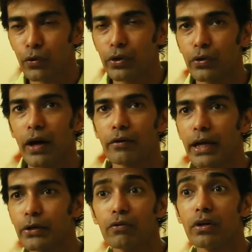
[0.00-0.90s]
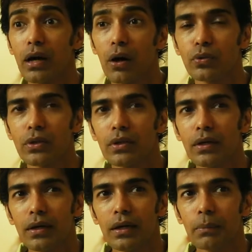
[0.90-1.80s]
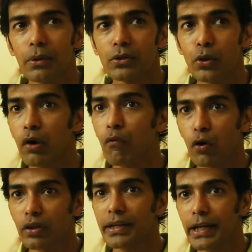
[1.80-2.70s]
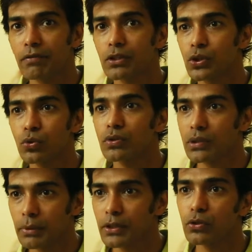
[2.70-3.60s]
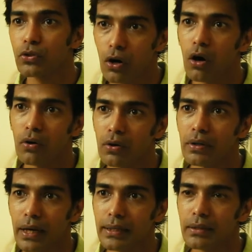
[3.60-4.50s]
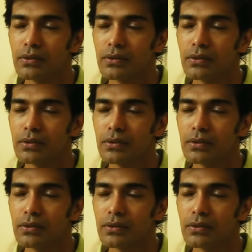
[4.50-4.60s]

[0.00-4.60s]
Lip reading: You have to get your work out, because you don't want on the day of the shoot something to go wrong, right?